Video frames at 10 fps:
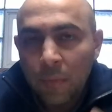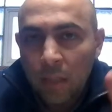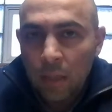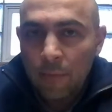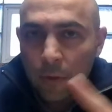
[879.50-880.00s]

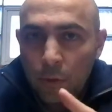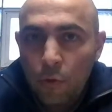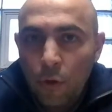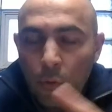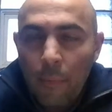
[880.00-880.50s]
If the two
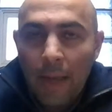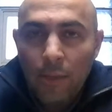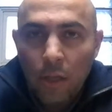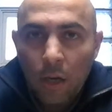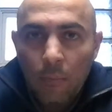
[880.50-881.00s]
don't
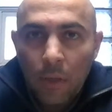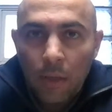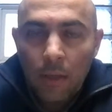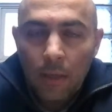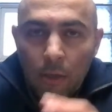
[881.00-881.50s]
match up,
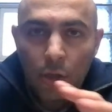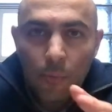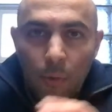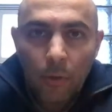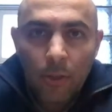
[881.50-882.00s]
it could
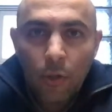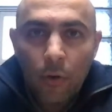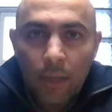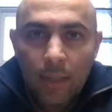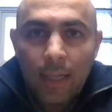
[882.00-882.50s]
be what's
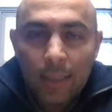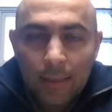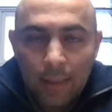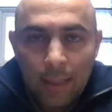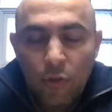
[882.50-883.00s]
known as an
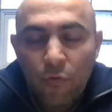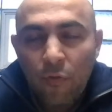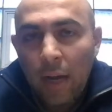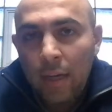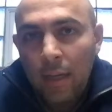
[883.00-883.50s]
incidental
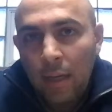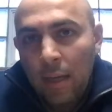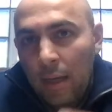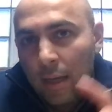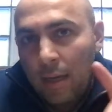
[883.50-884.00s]
finding
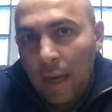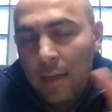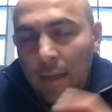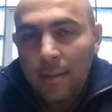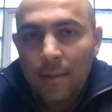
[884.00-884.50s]
and not
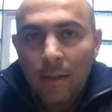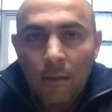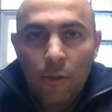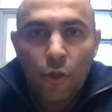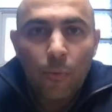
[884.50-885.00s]

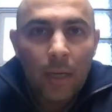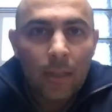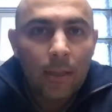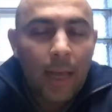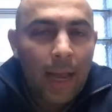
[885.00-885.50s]
necessarily germane
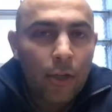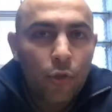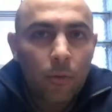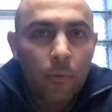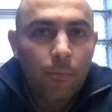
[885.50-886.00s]
to the
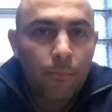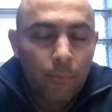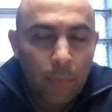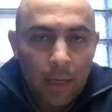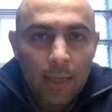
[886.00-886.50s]
actual
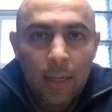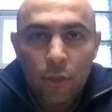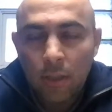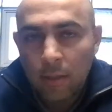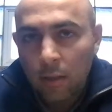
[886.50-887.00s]

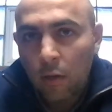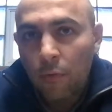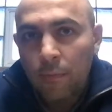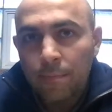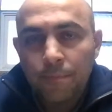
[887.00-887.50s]
medication itself.
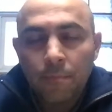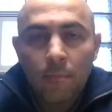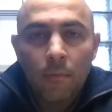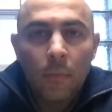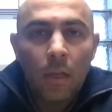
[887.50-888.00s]

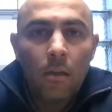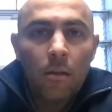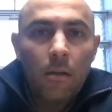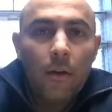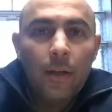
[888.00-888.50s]

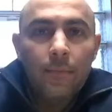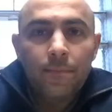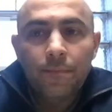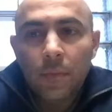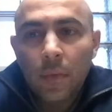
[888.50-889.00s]
All right.
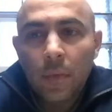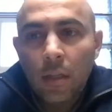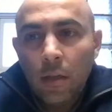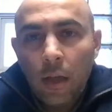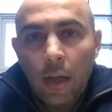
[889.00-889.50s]

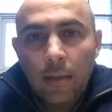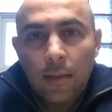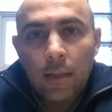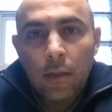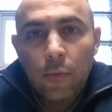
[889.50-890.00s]
I
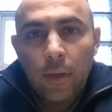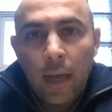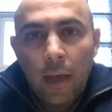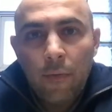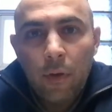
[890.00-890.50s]
think we
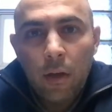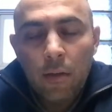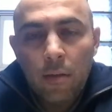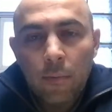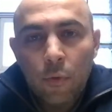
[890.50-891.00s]
have
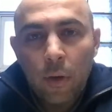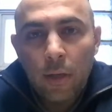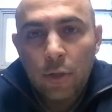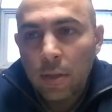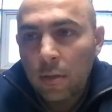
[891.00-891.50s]
some
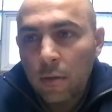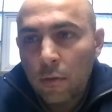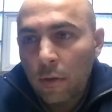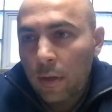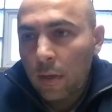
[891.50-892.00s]
questions
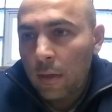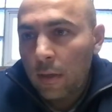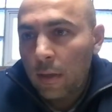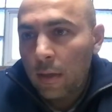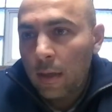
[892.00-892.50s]
or
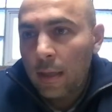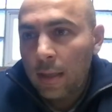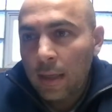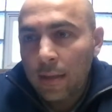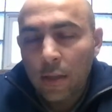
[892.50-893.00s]

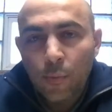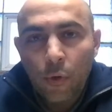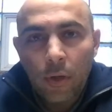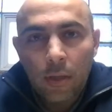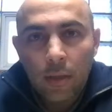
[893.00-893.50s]
anything at this
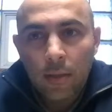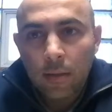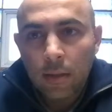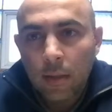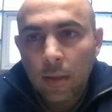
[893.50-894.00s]
point. Let's
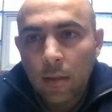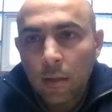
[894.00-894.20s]
see.